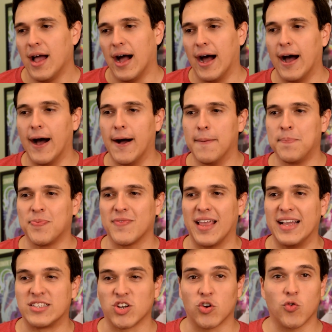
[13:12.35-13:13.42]

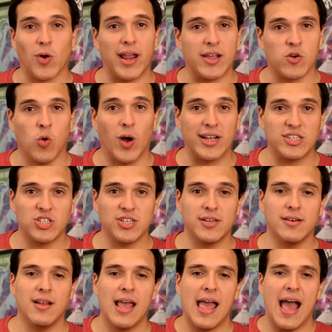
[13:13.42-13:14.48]
It's a great question.